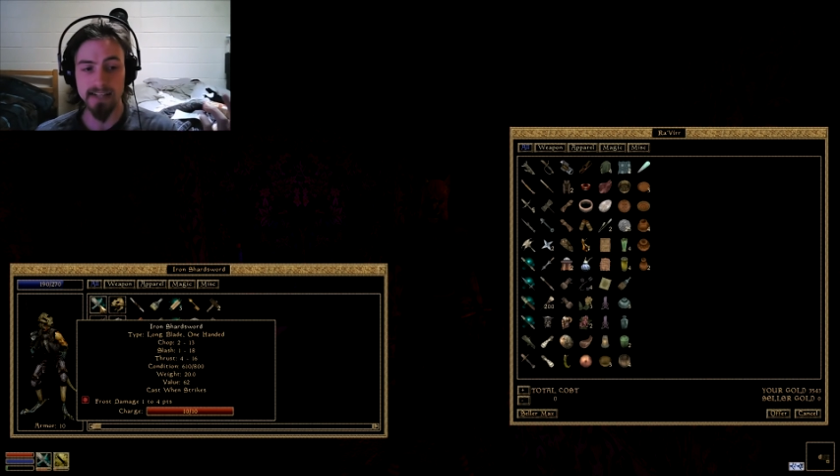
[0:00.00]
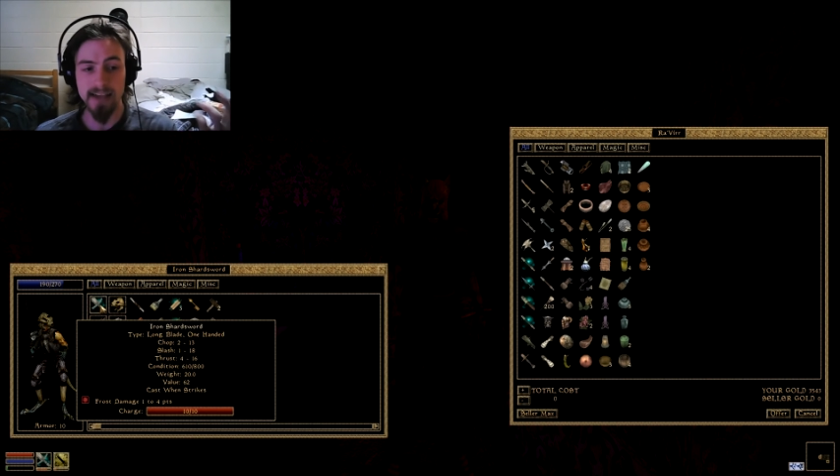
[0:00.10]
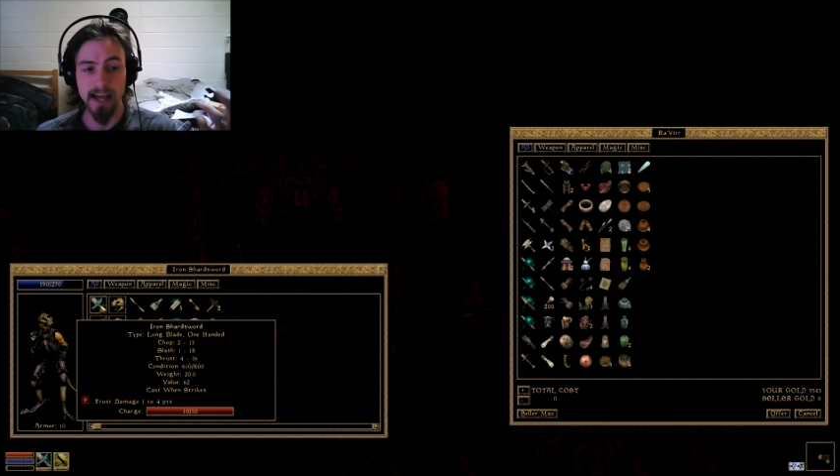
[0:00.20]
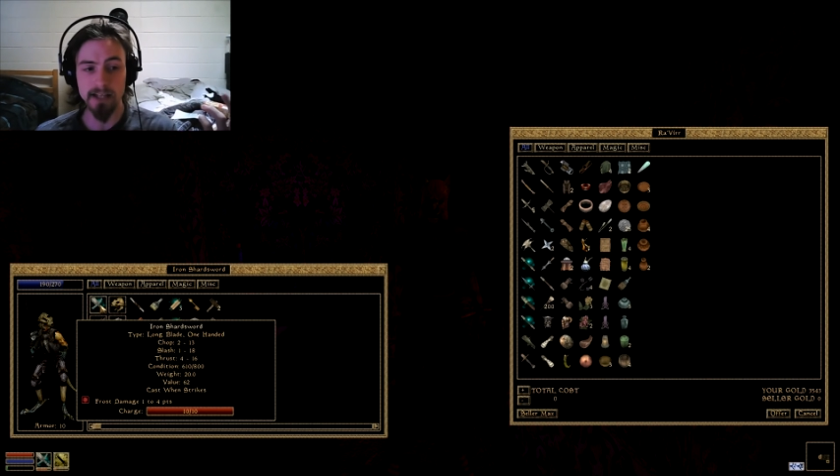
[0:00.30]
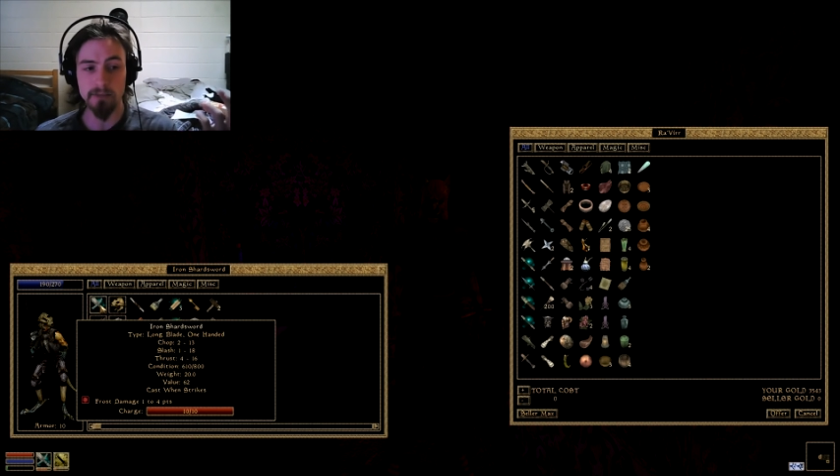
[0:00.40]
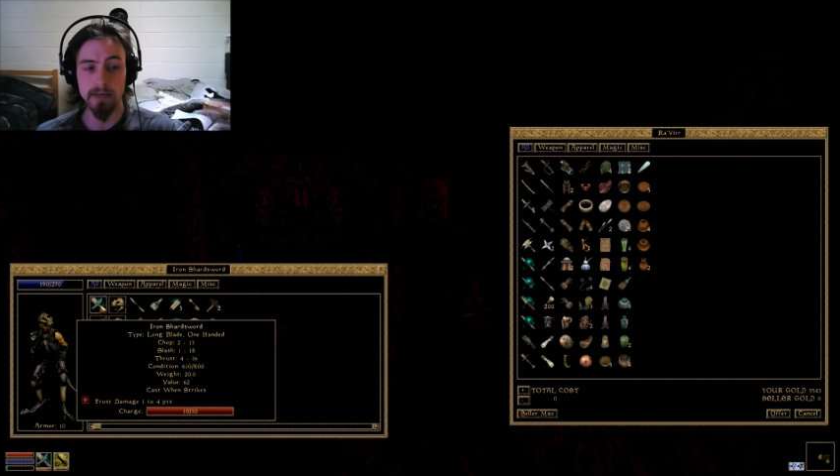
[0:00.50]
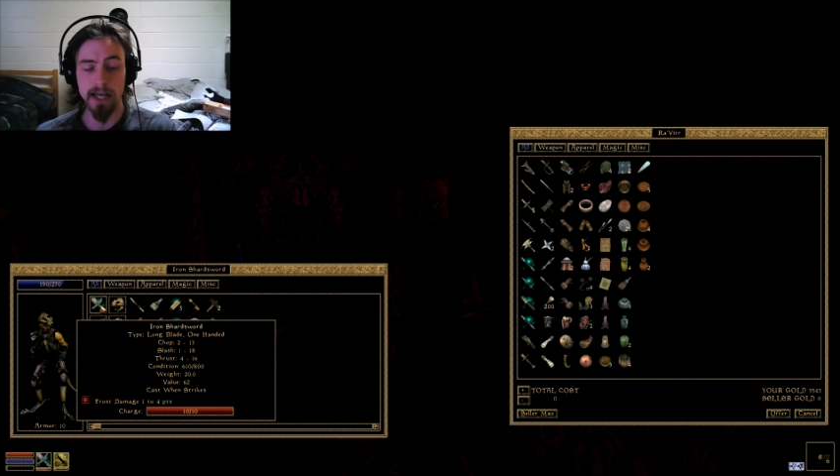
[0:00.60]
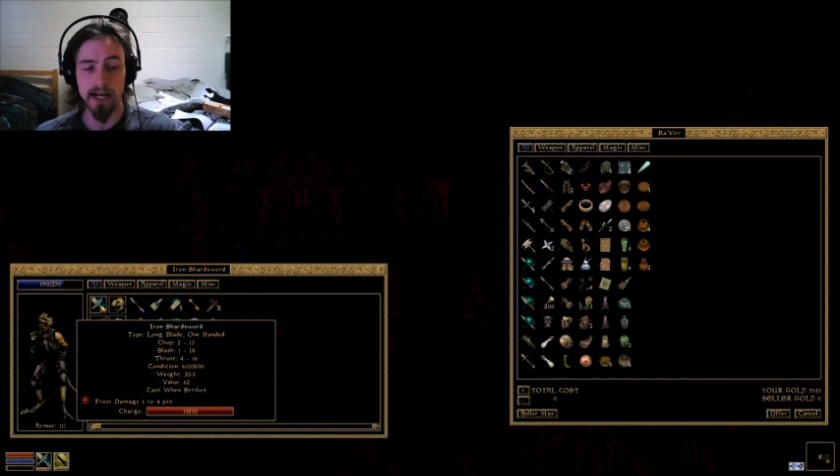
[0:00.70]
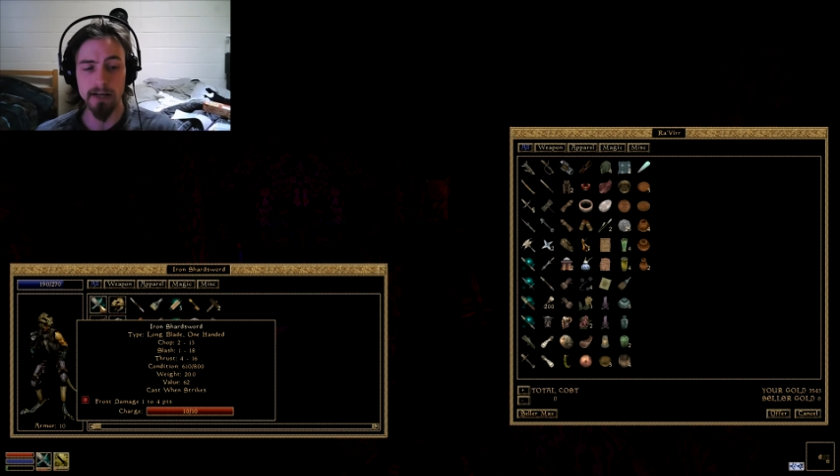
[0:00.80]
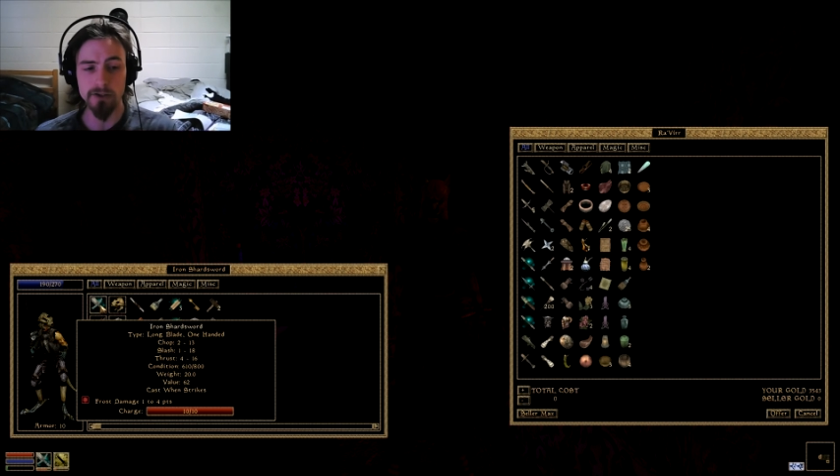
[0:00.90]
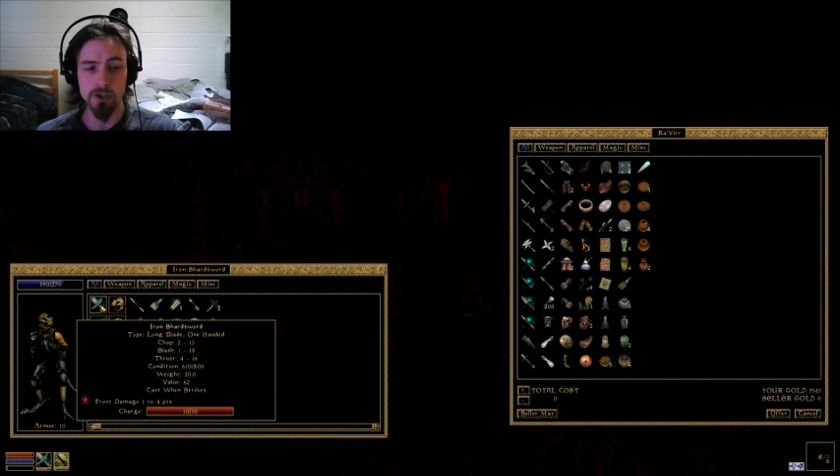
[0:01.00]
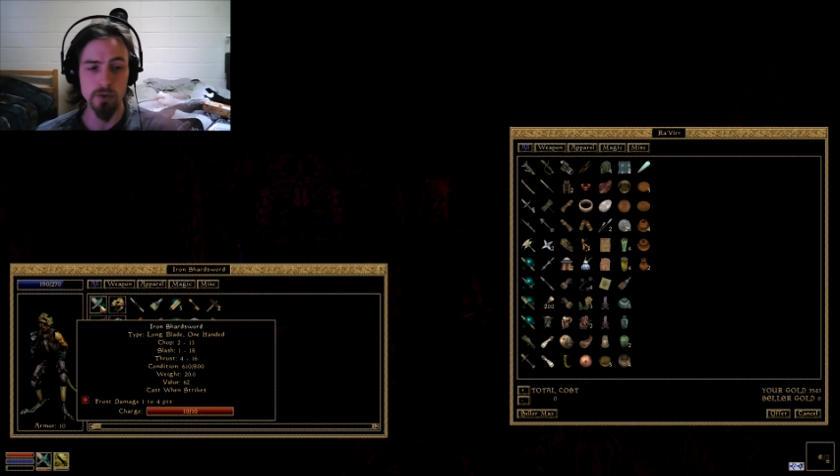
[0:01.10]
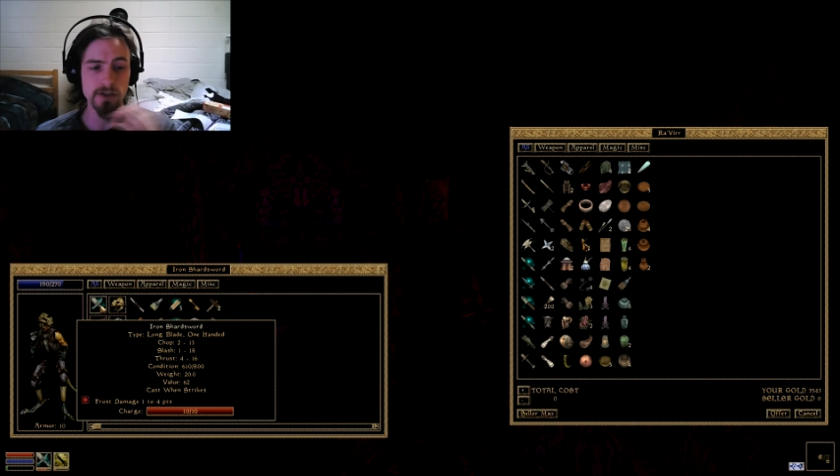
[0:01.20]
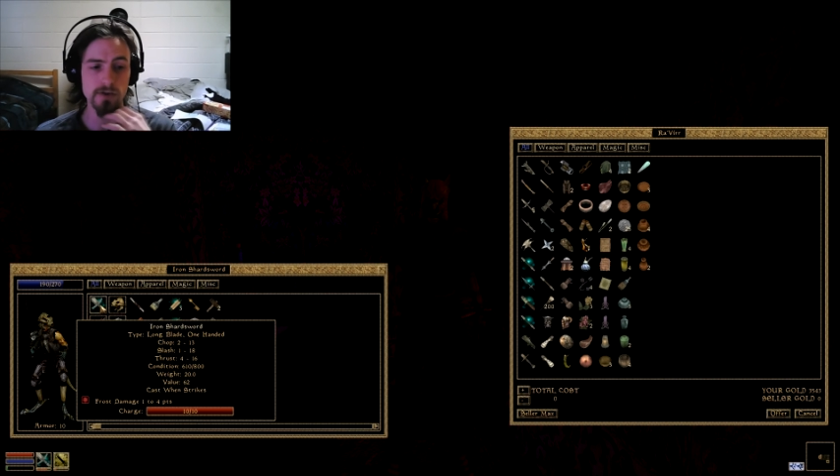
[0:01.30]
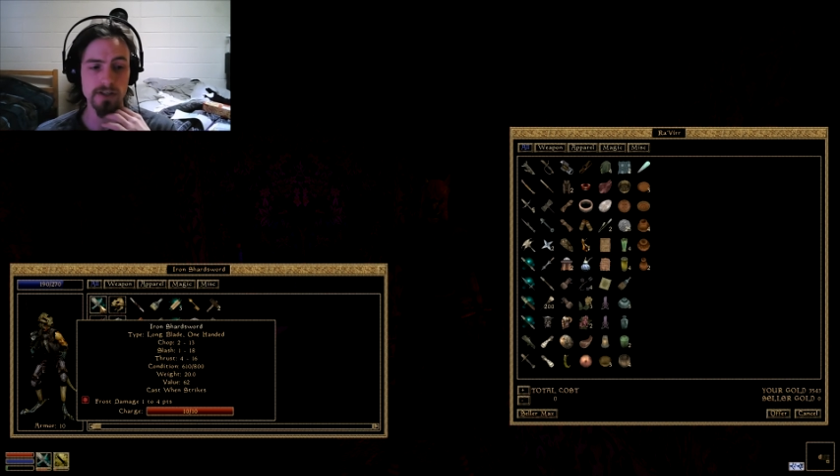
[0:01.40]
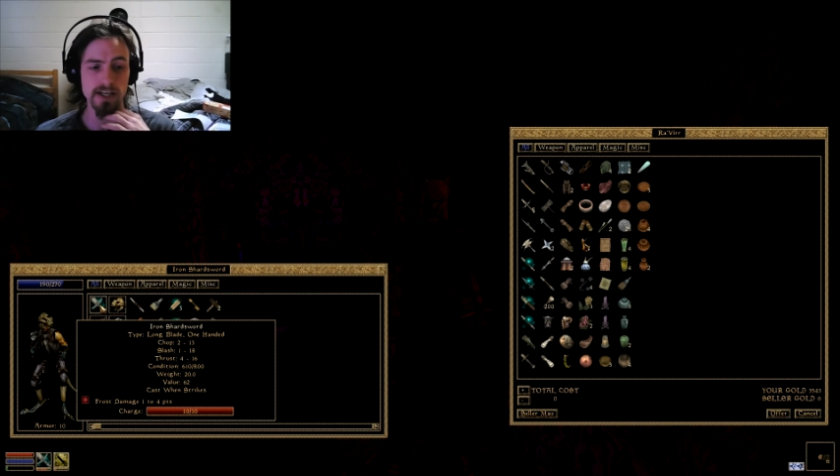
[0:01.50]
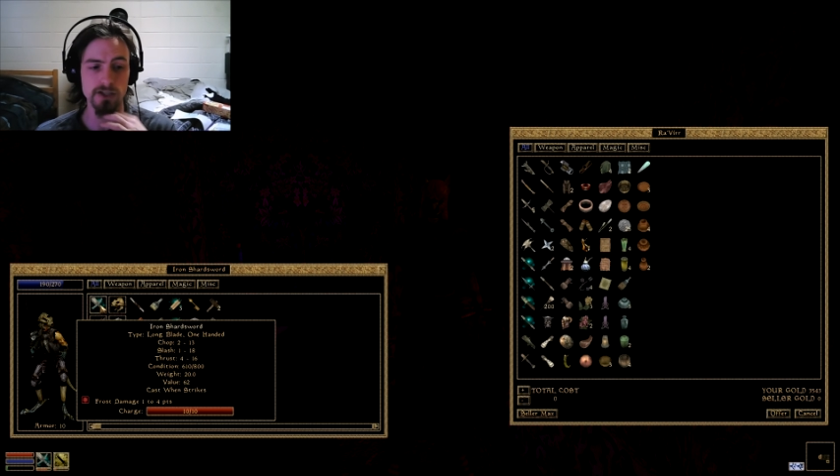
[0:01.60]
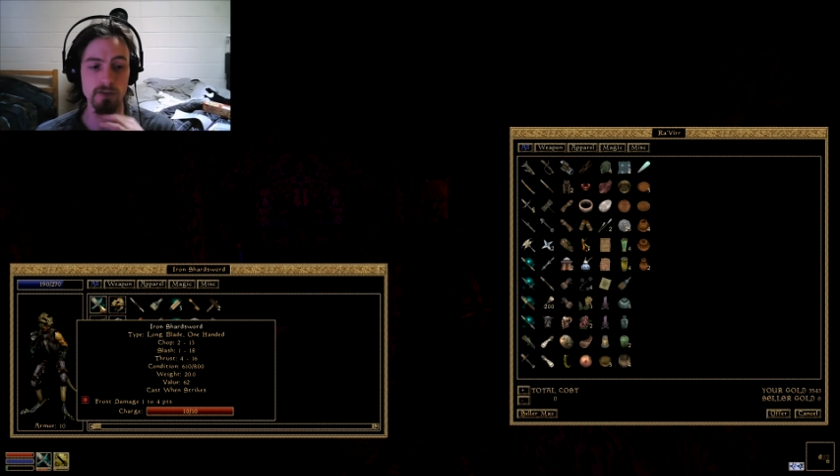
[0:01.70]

That's my iron short sword is